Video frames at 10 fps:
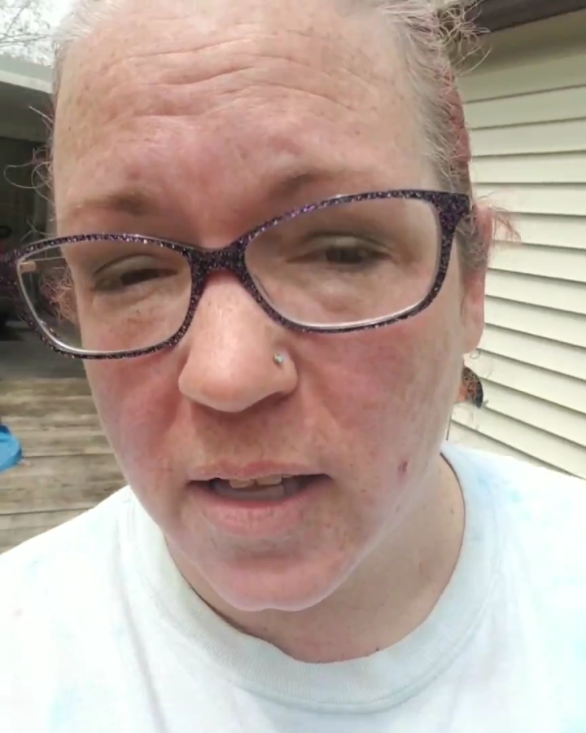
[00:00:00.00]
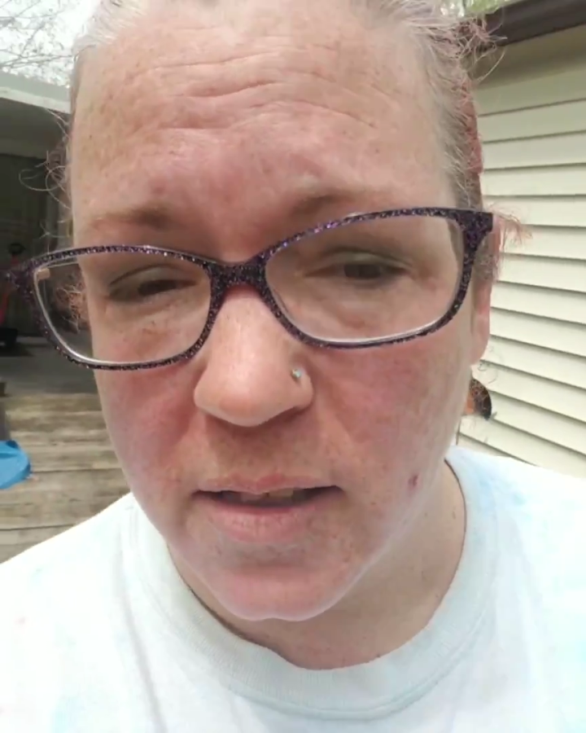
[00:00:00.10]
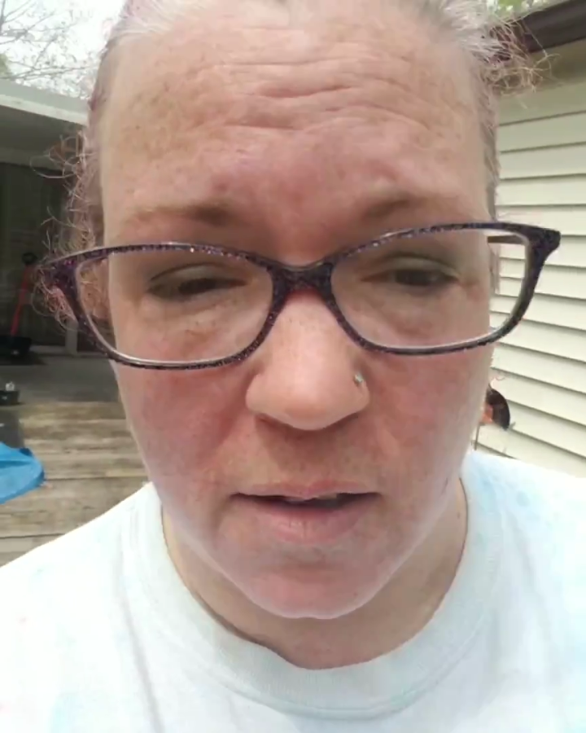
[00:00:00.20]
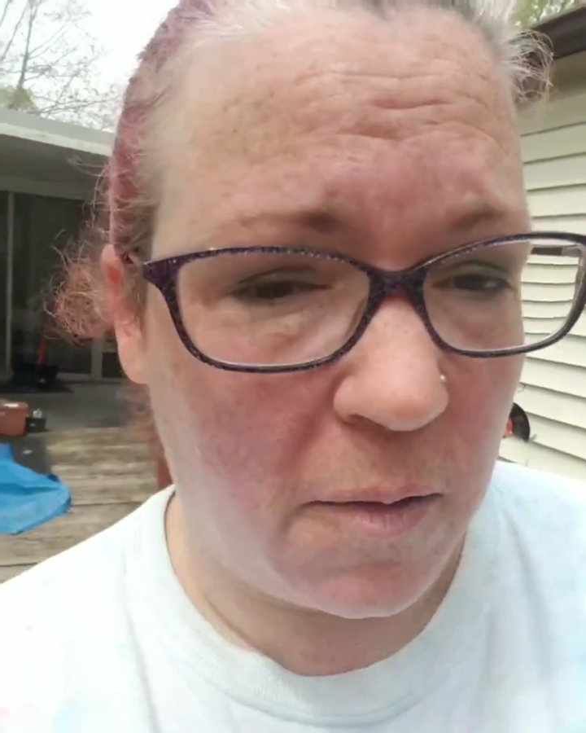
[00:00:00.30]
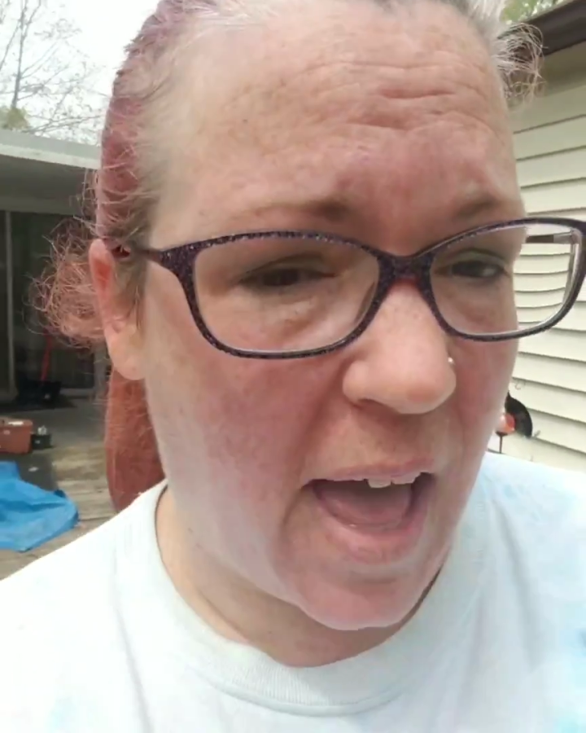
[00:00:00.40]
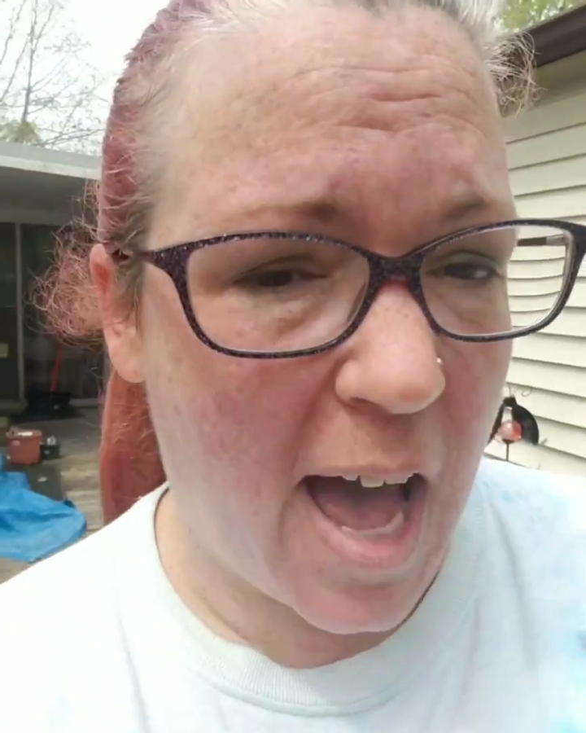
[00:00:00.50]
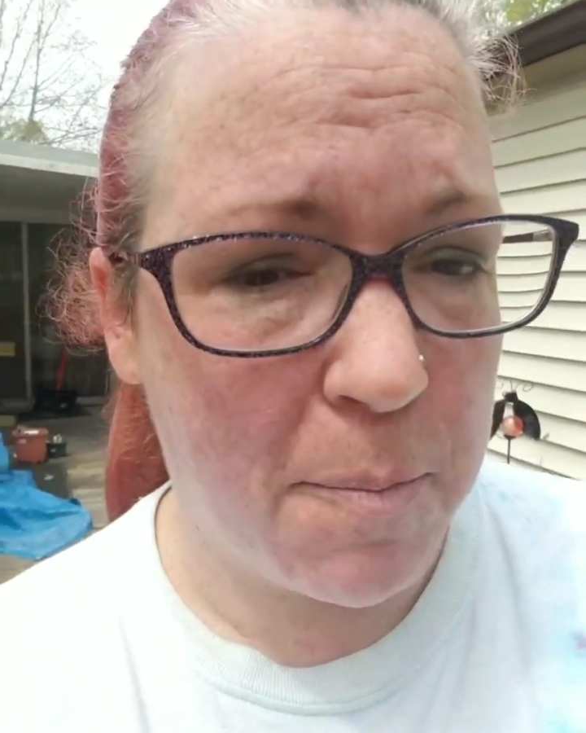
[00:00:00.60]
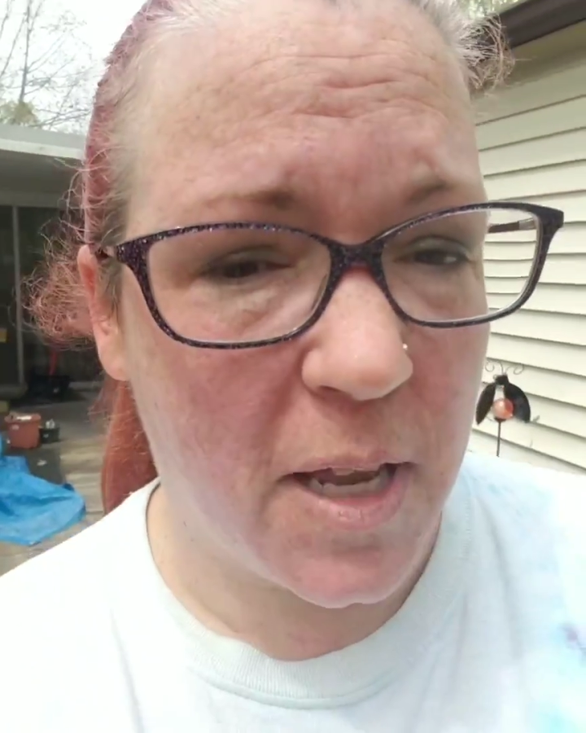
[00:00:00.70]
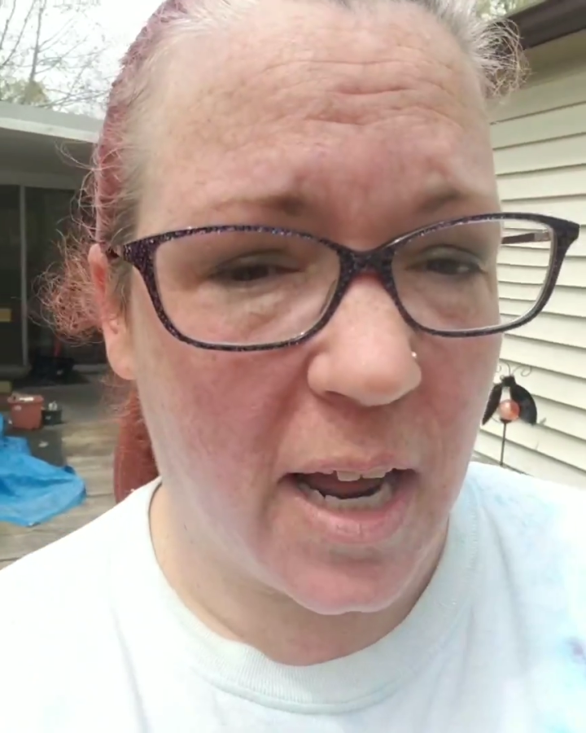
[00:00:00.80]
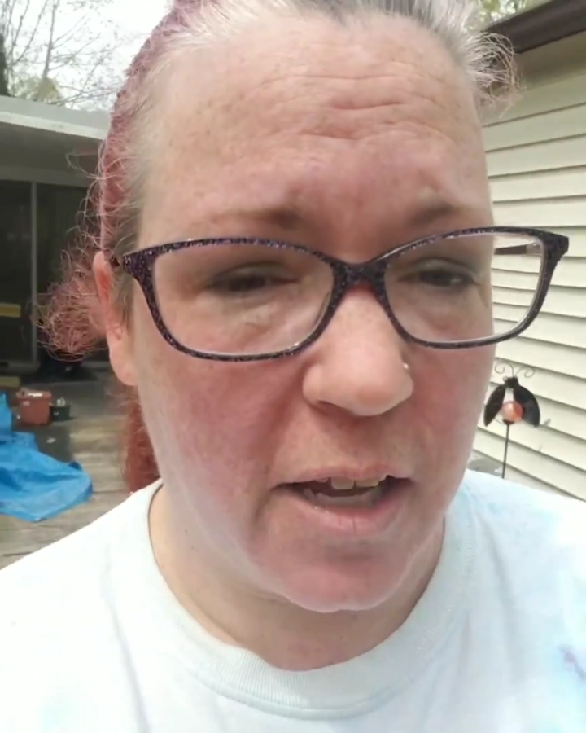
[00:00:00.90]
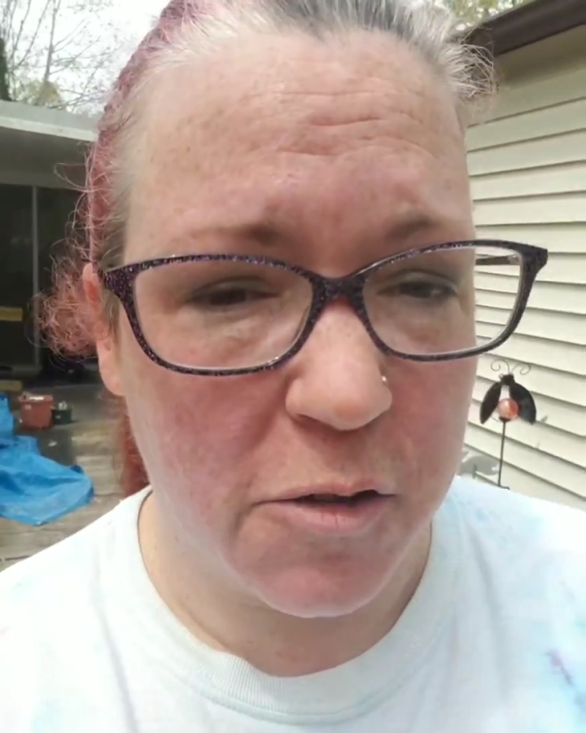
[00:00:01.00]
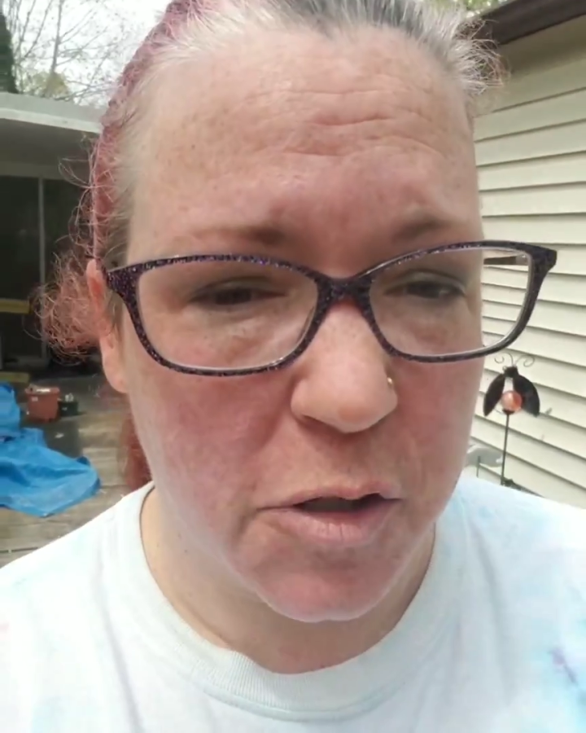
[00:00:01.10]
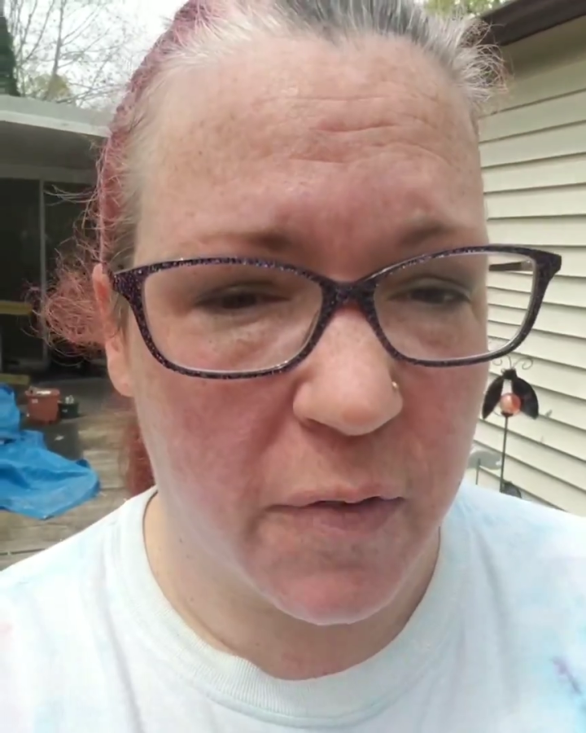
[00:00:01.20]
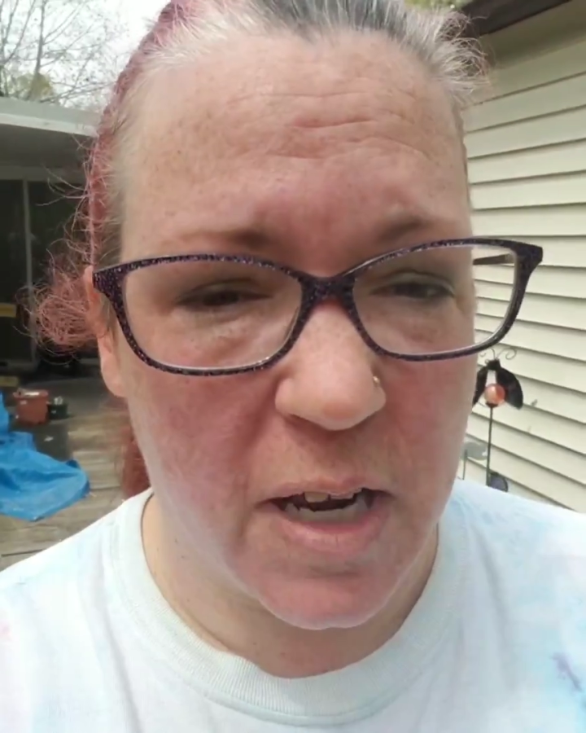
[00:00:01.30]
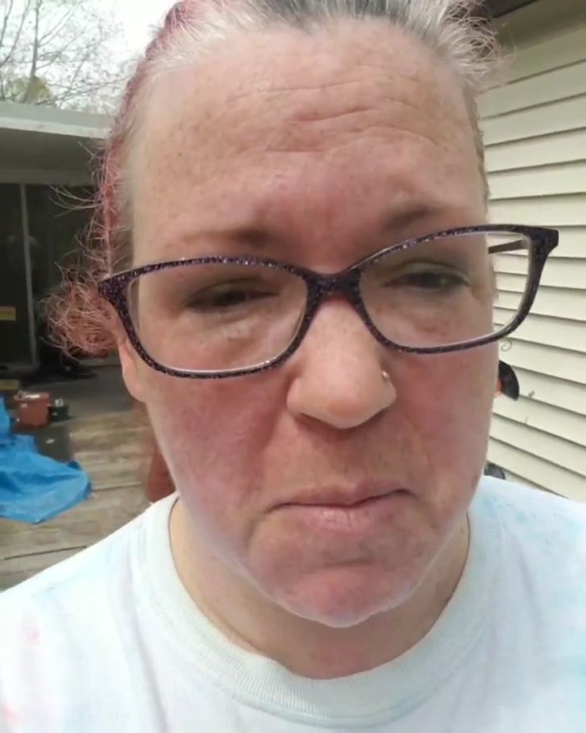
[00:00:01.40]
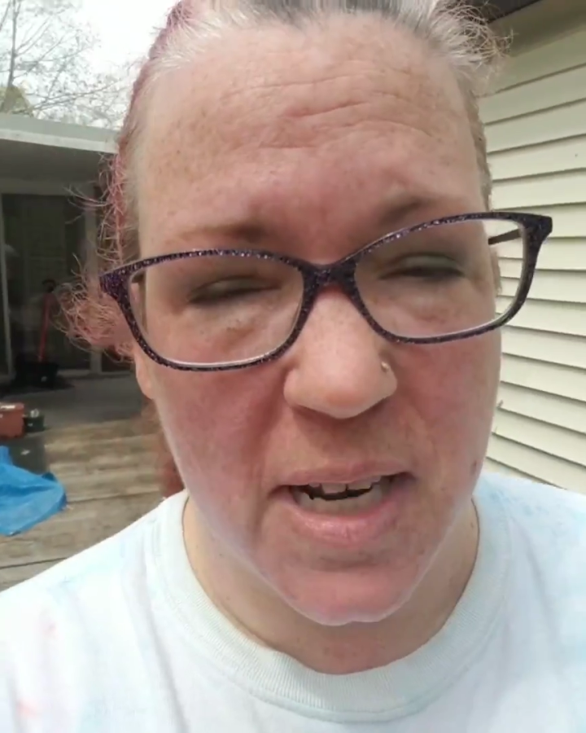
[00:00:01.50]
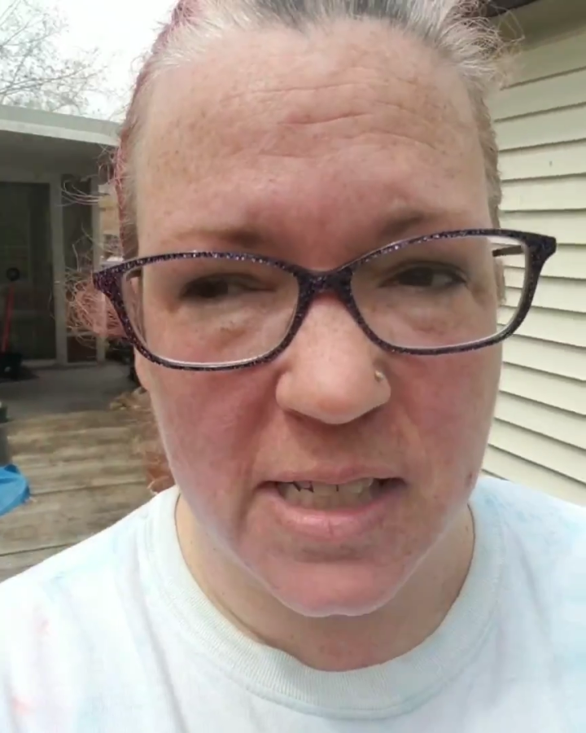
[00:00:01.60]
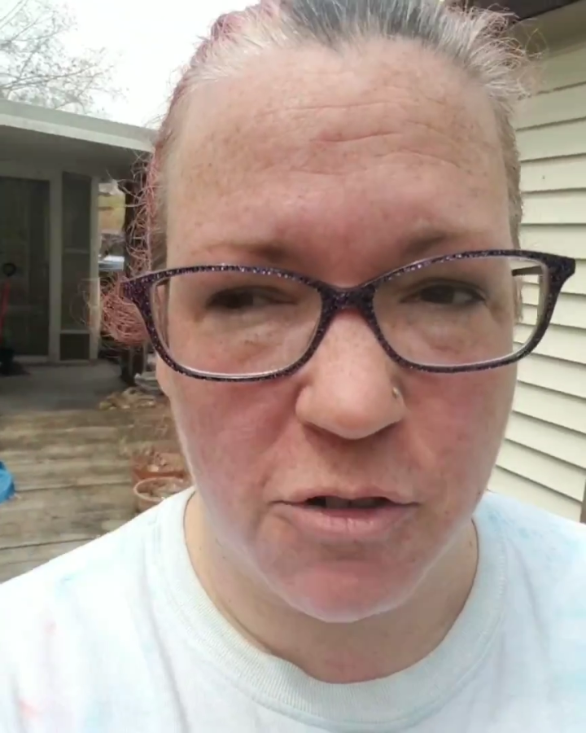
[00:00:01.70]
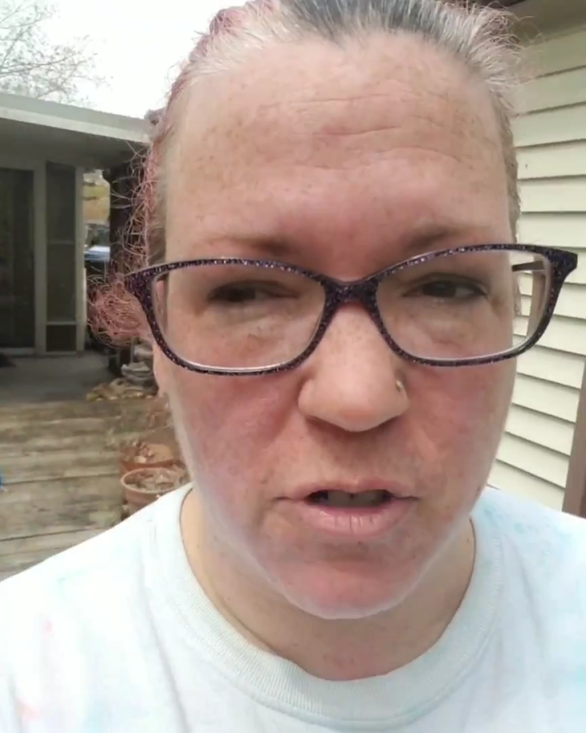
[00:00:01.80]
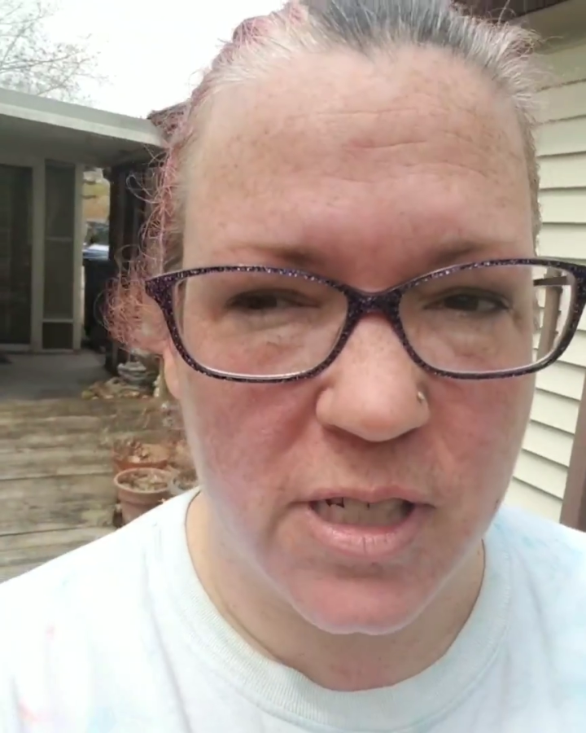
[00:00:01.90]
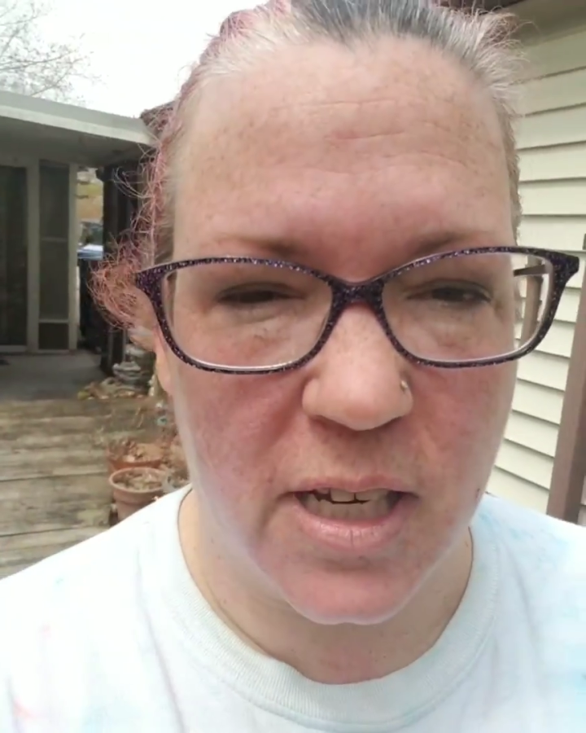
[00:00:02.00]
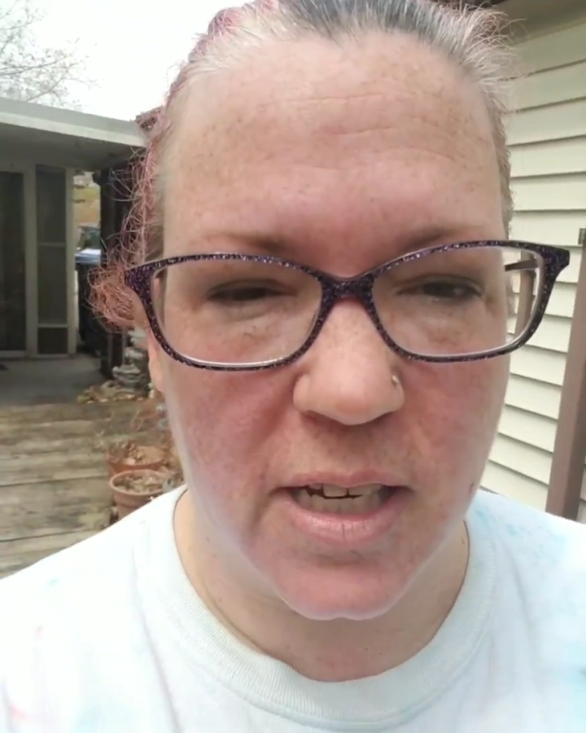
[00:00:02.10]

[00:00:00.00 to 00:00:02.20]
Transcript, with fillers: The app that I use, if anybody's interested,